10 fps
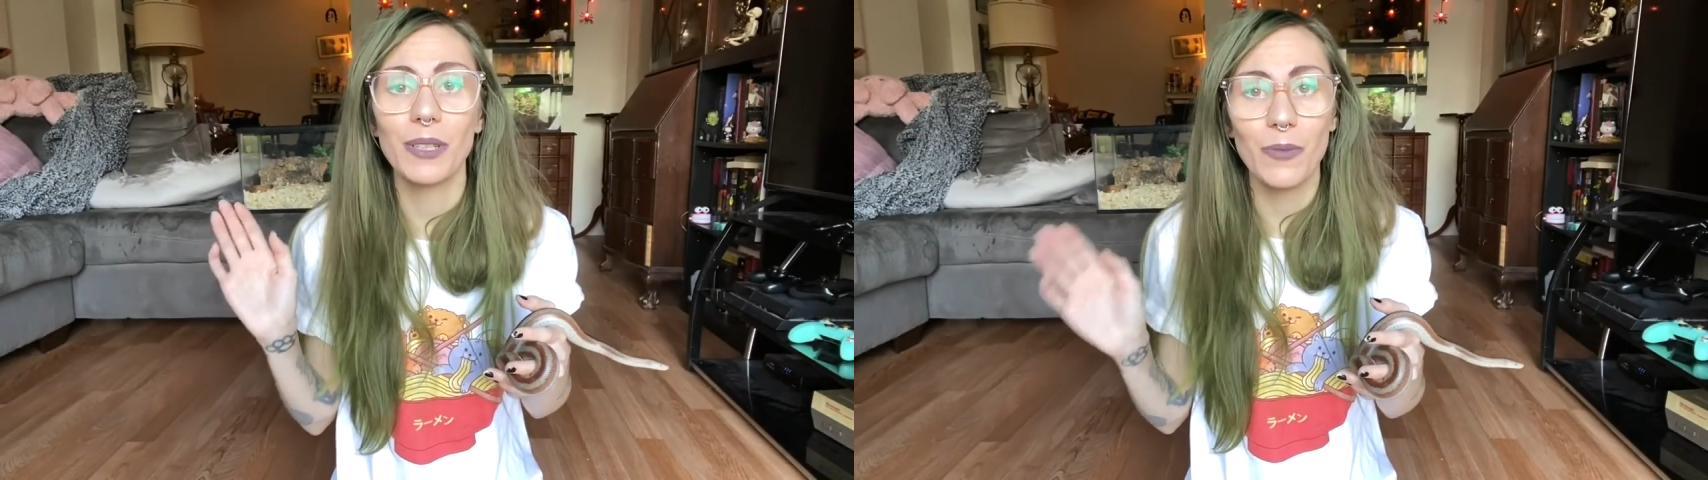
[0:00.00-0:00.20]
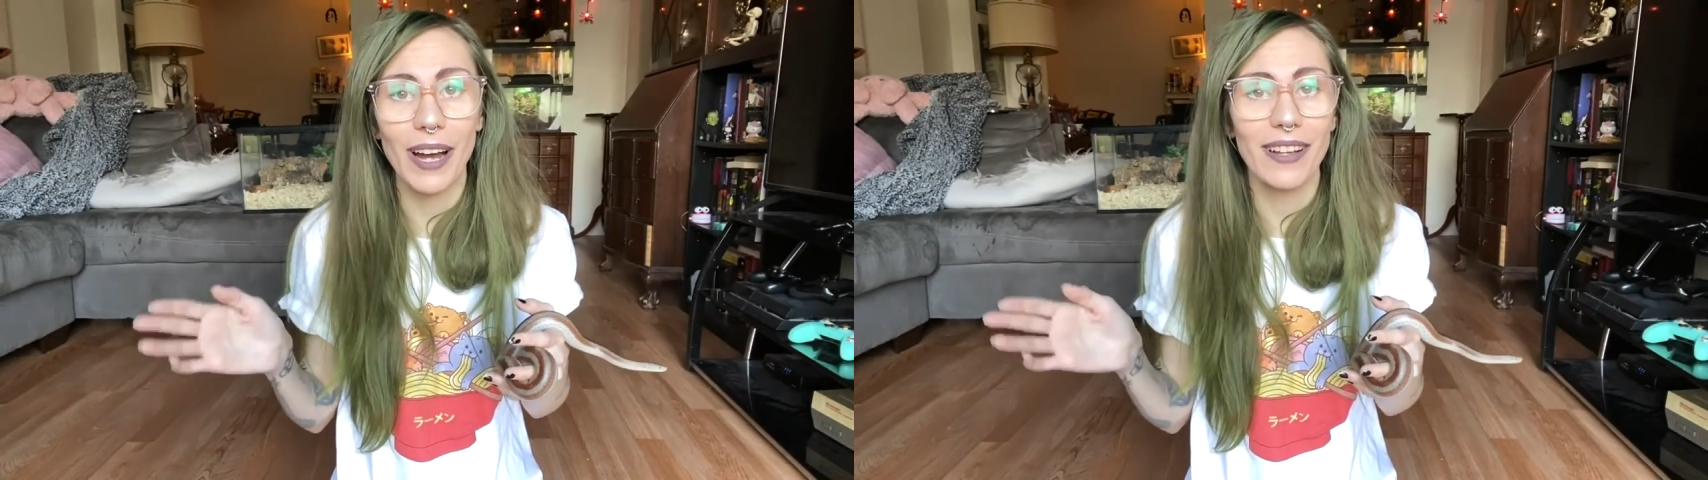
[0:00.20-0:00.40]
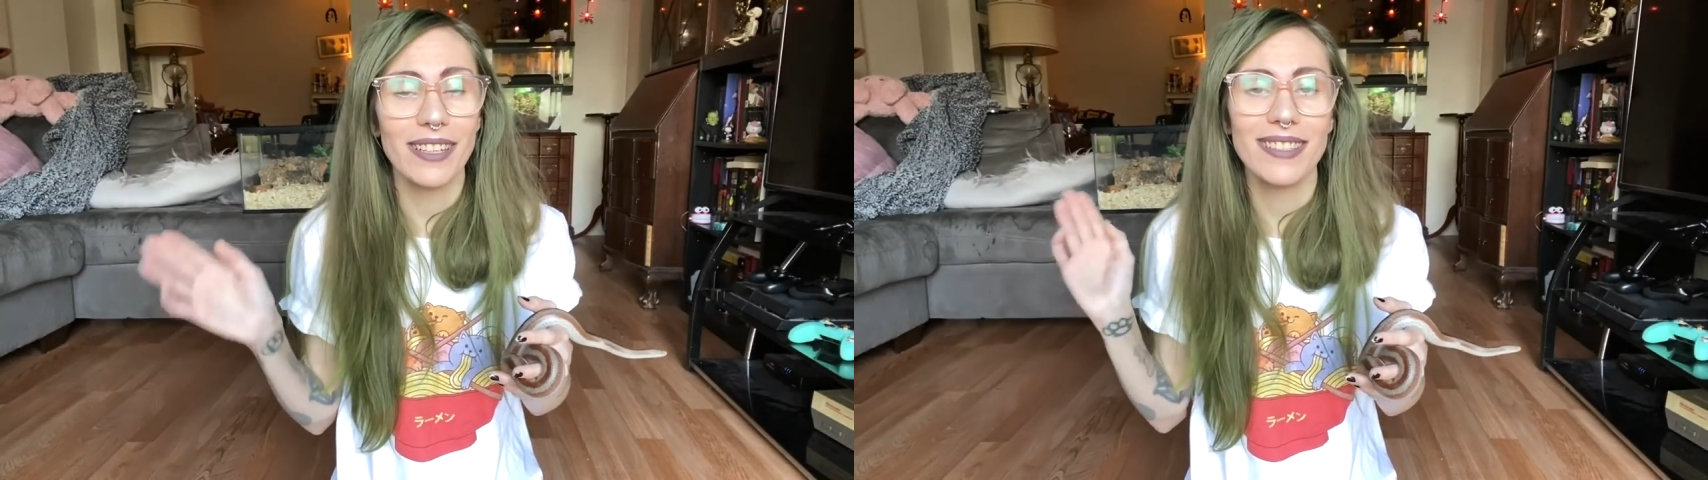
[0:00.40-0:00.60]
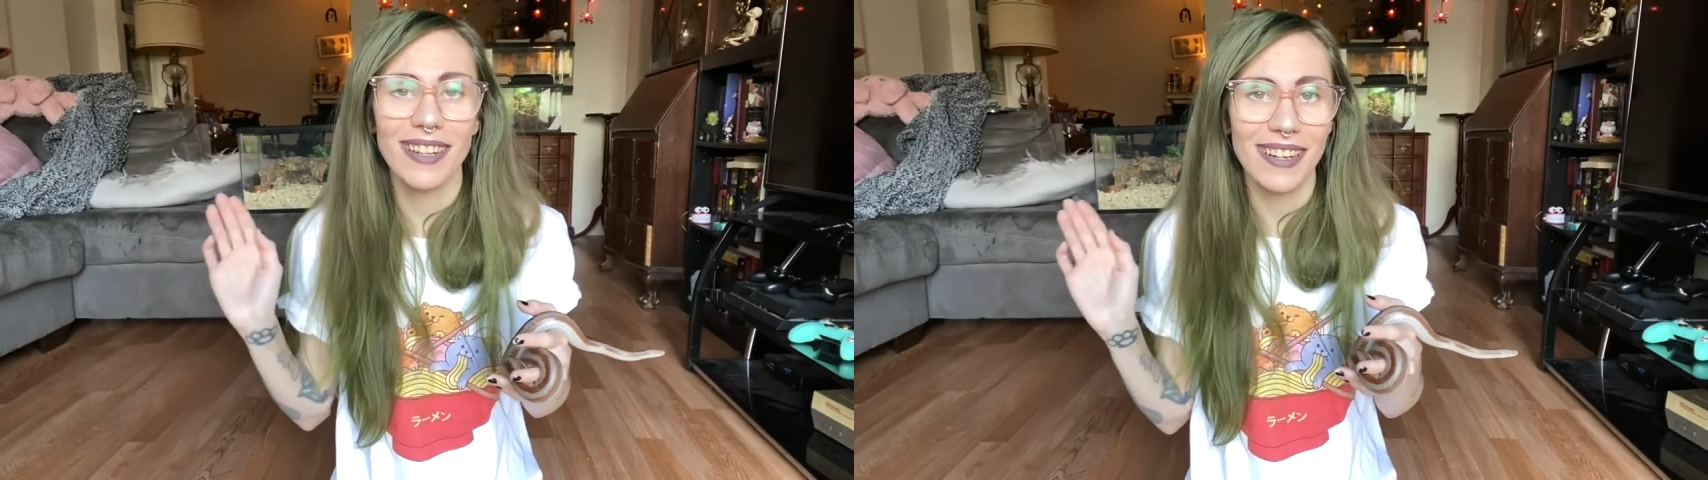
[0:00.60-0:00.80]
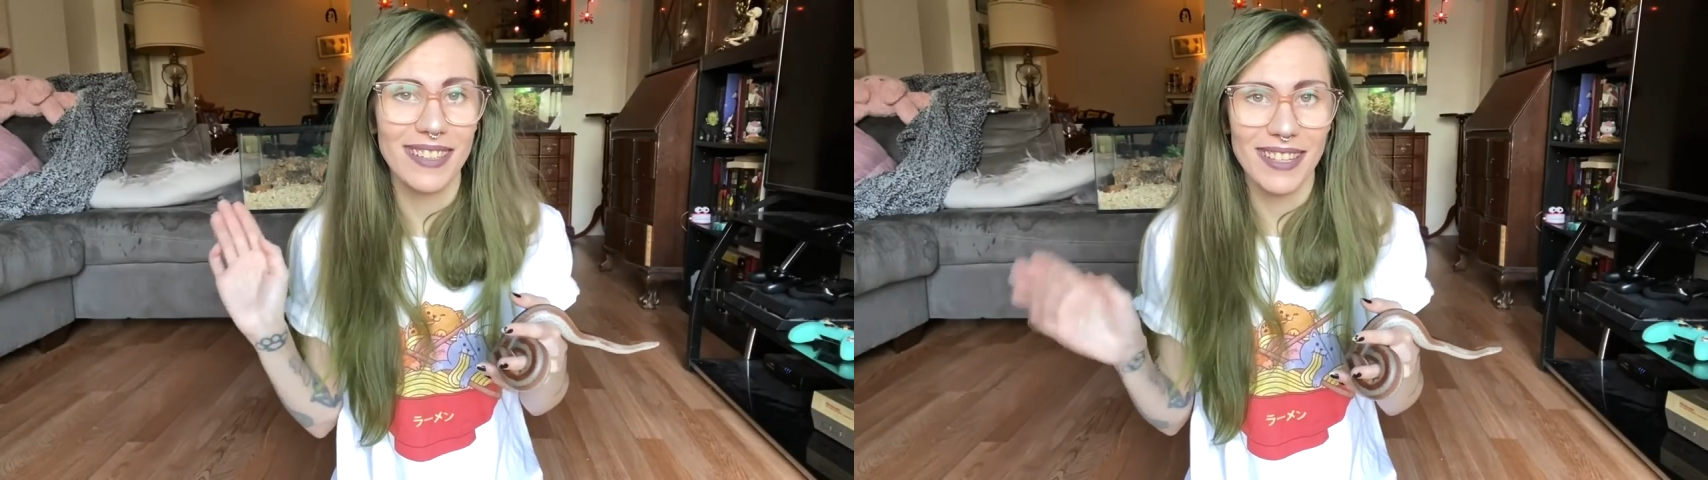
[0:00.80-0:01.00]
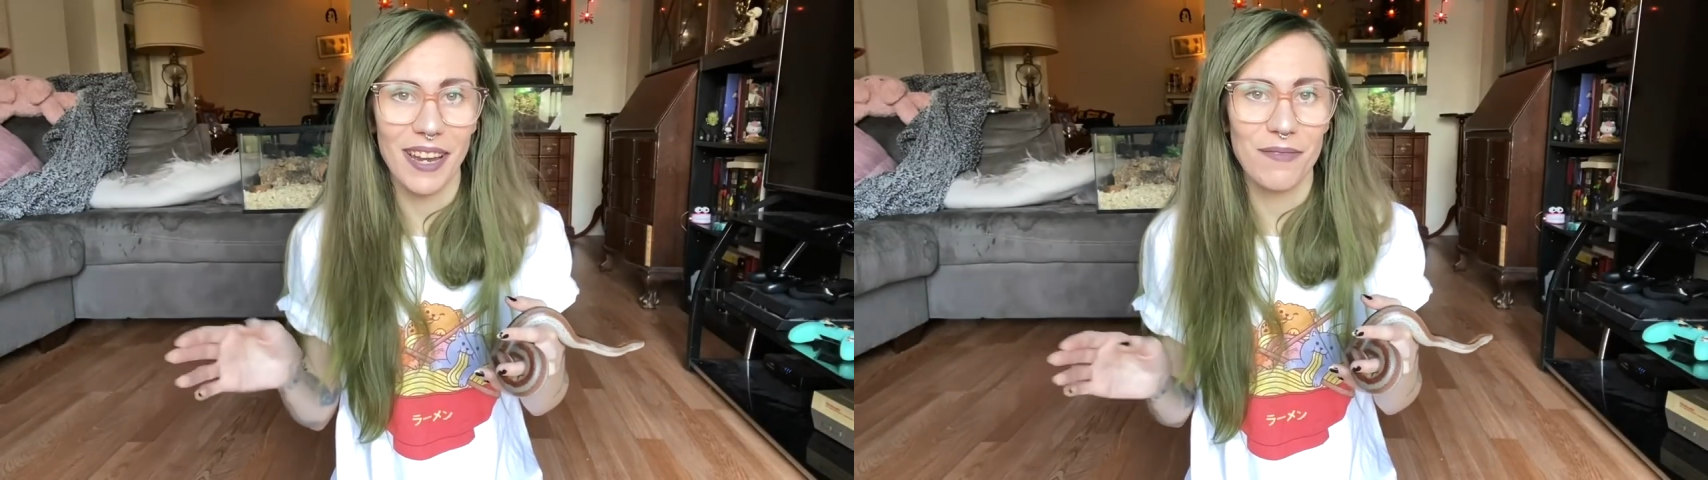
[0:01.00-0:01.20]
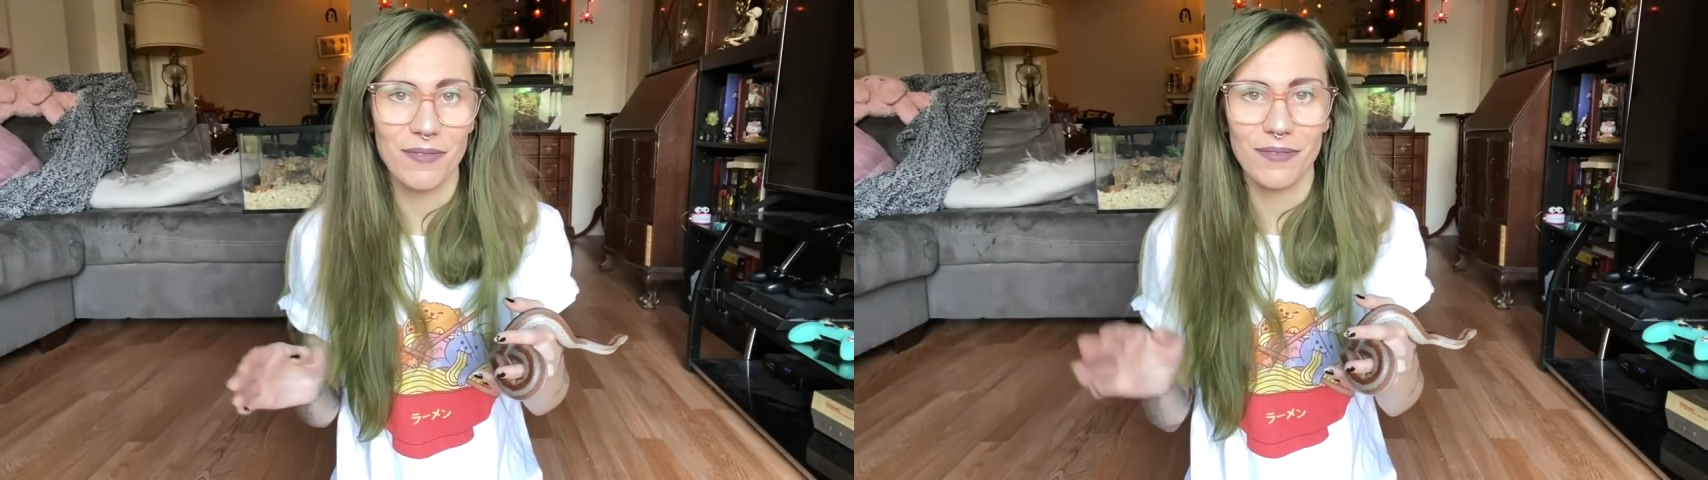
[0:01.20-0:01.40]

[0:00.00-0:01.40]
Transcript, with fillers: well and staying safe.